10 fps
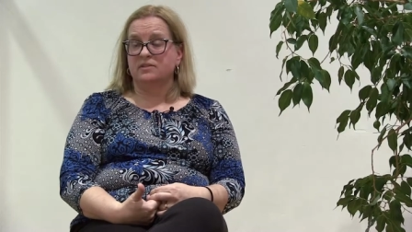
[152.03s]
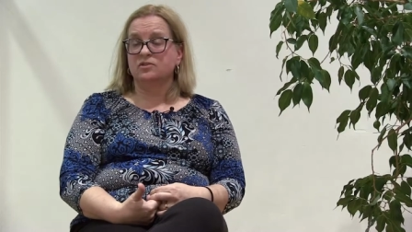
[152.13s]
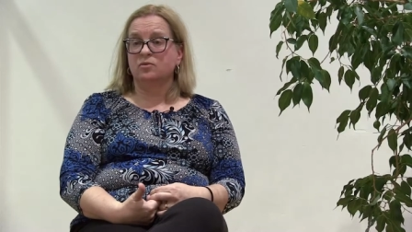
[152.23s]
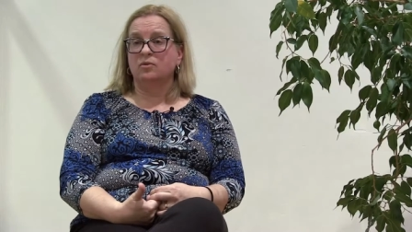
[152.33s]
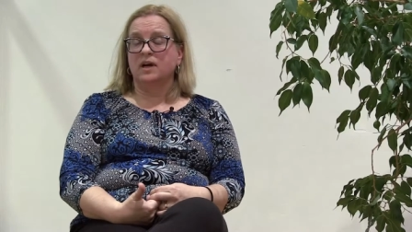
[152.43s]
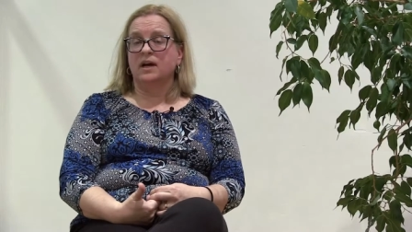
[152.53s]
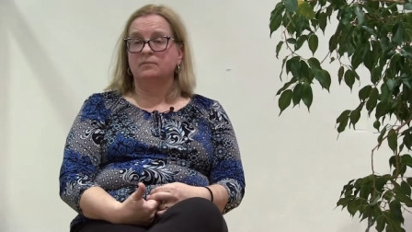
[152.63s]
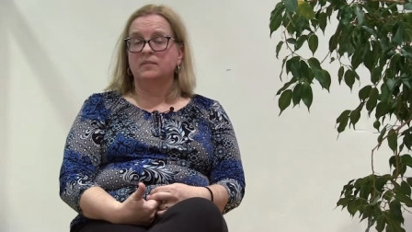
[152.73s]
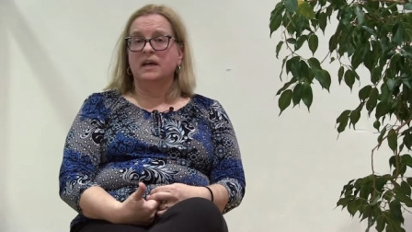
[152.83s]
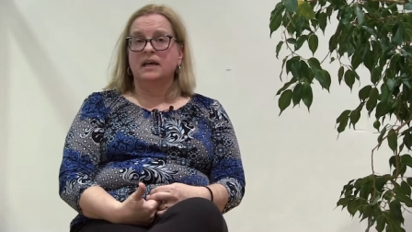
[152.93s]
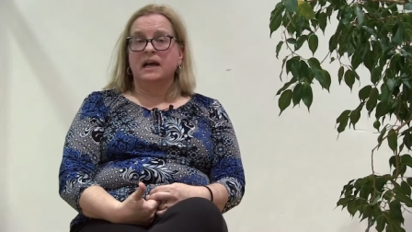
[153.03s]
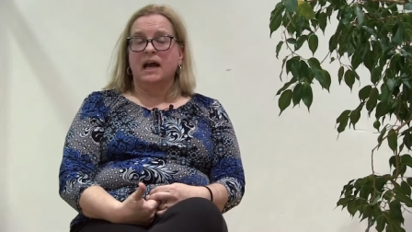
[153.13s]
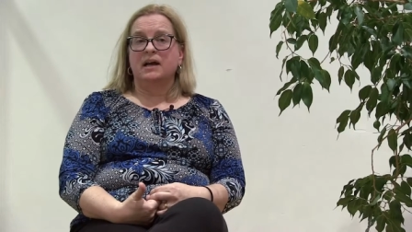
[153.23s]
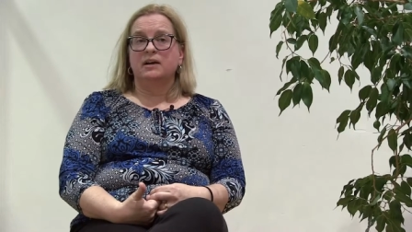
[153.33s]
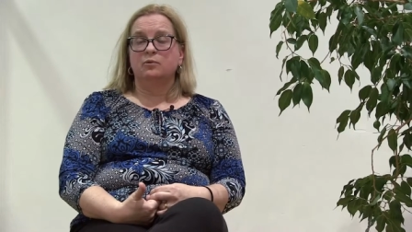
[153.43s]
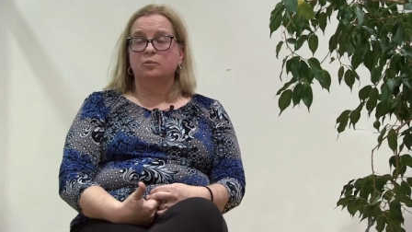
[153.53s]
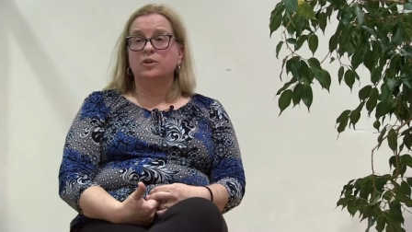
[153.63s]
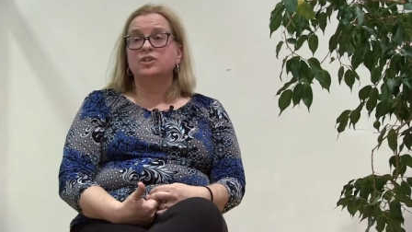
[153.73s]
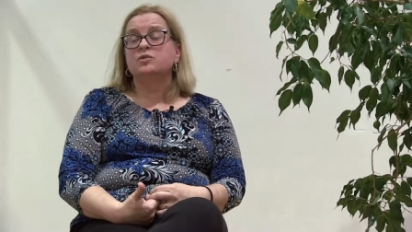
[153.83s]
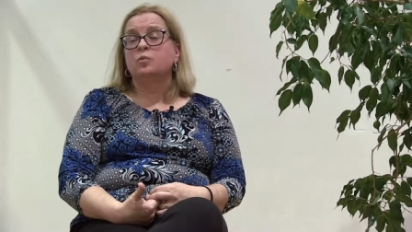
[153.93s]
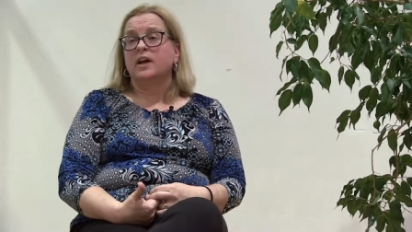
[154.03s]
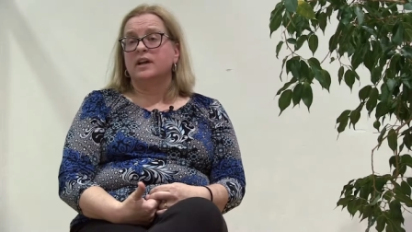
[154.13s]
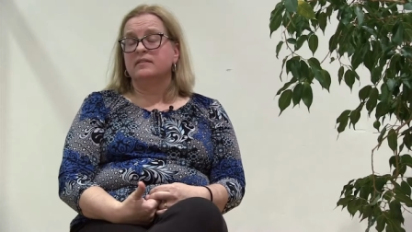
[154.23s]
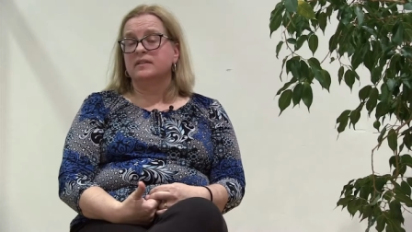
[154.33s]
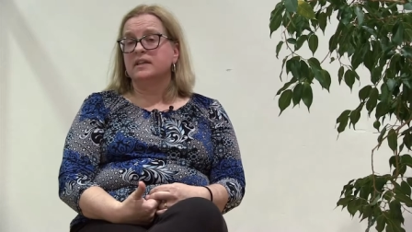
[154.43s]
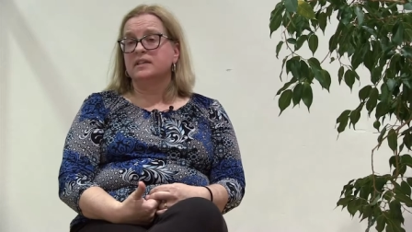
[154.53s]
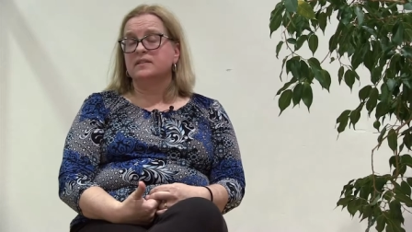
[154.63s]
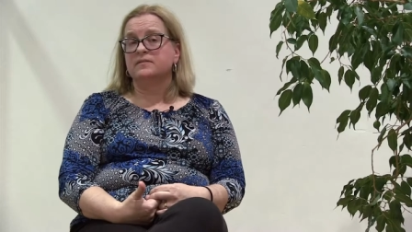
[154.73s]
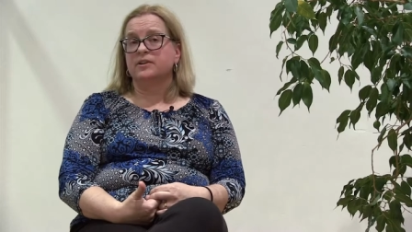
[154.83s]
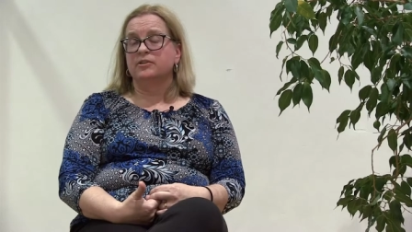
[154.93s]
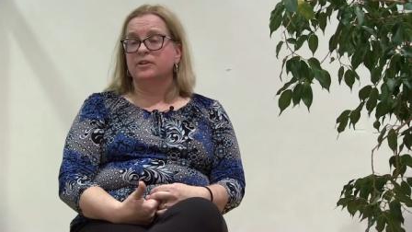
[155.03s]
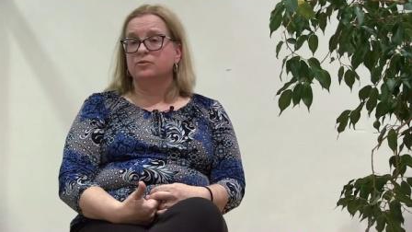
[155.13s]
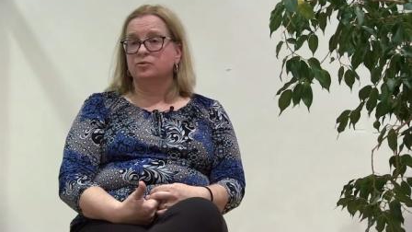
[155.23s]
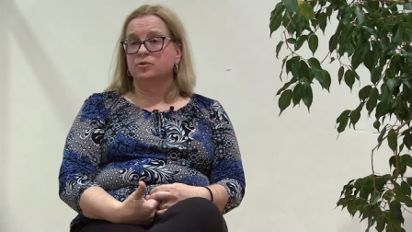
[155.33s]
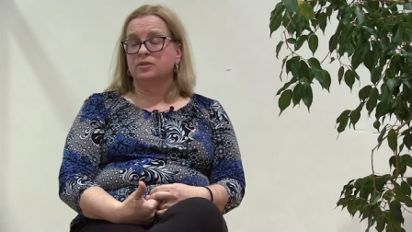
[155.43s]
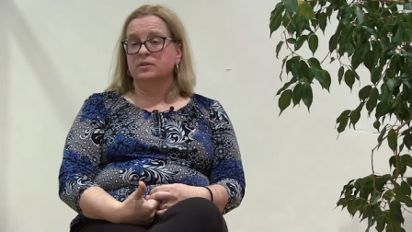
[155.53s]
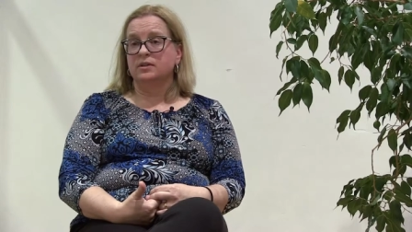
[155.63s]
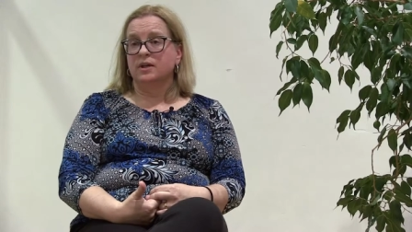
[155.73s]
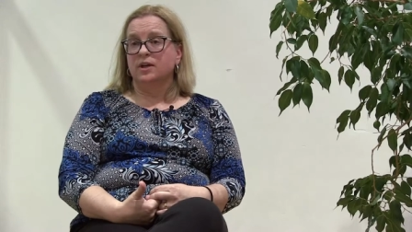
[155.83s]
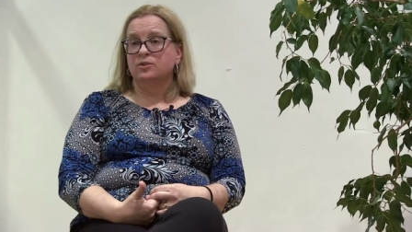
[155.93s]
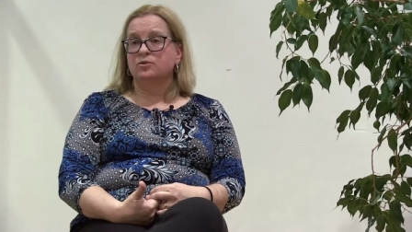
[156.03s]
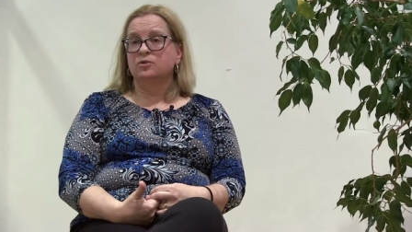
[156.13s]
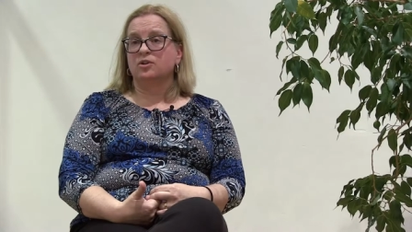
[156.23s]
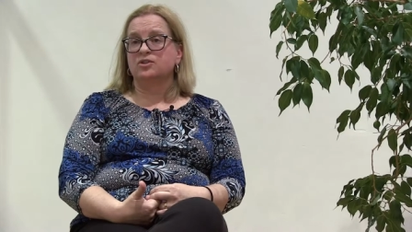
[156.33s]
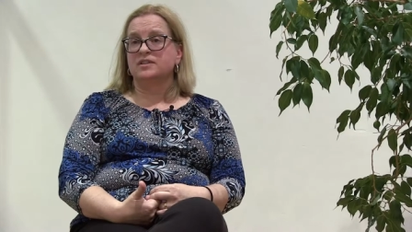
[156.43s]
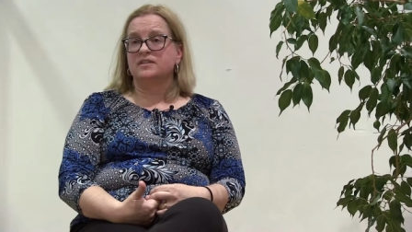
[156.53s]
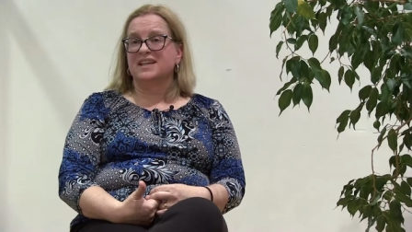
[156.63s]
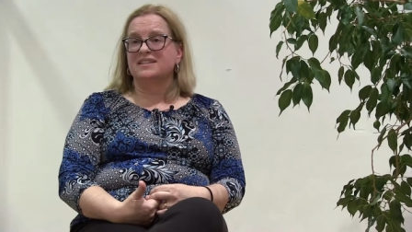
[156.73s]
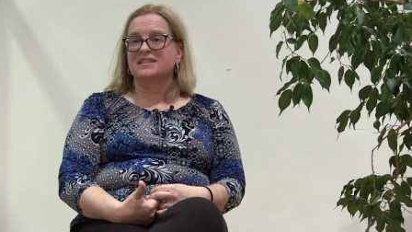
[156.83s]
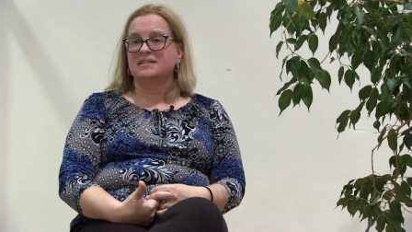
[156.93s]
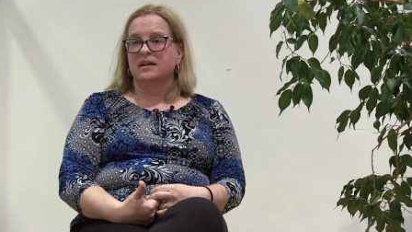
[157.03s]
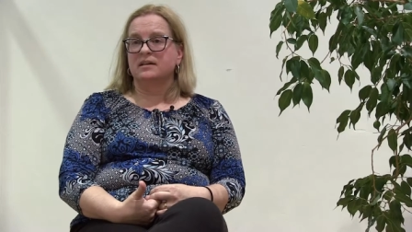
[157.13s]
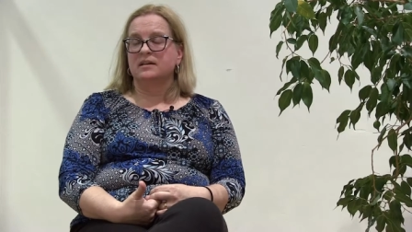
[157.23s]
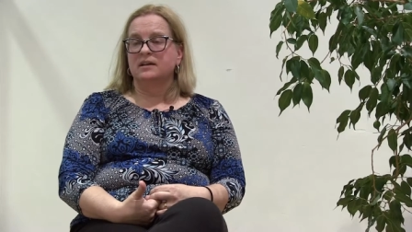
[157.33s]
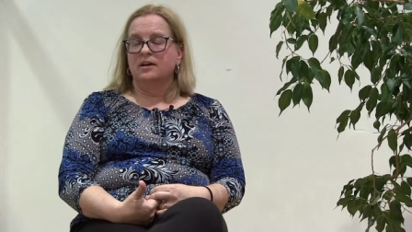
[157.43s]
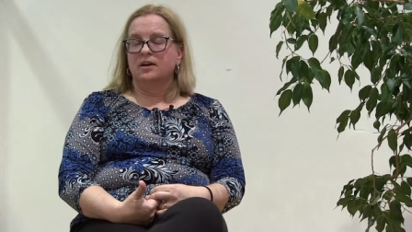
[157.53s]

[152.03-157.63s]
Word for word: So, um, uh, which is why I think it's very crucial to not just get stuck